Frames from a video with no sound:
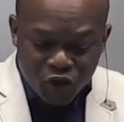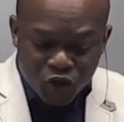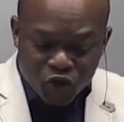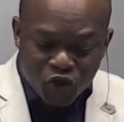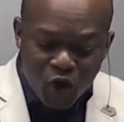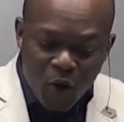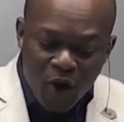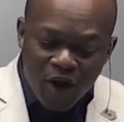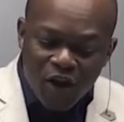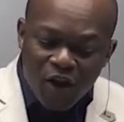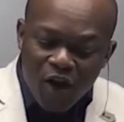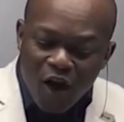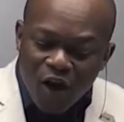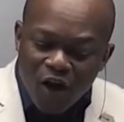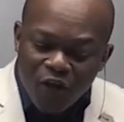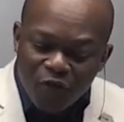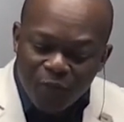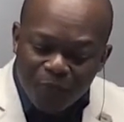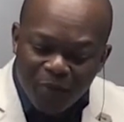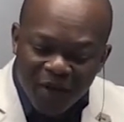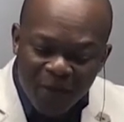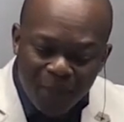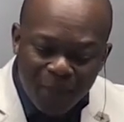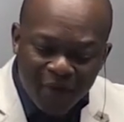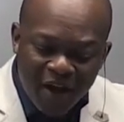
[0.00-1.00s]
So, a lot
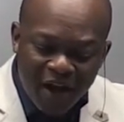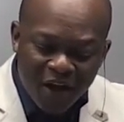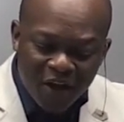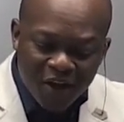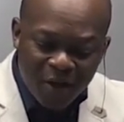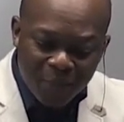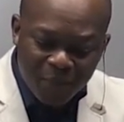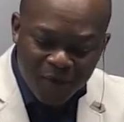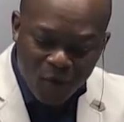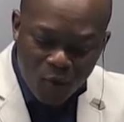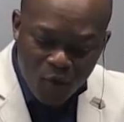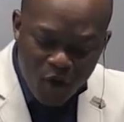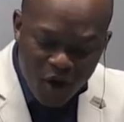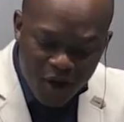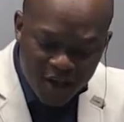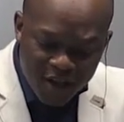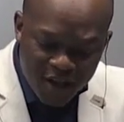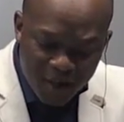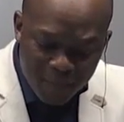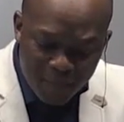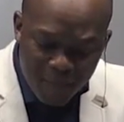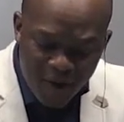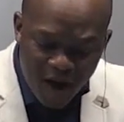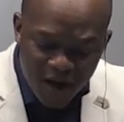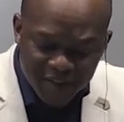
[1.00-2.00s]
of people are going to be
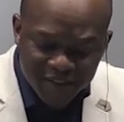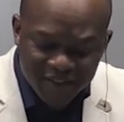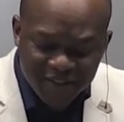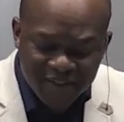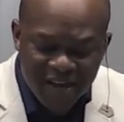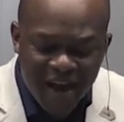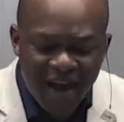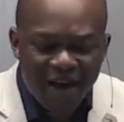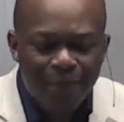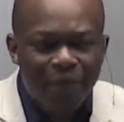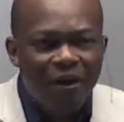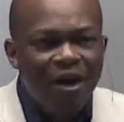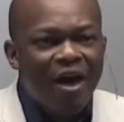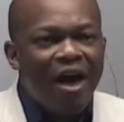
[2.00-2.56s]
working part time.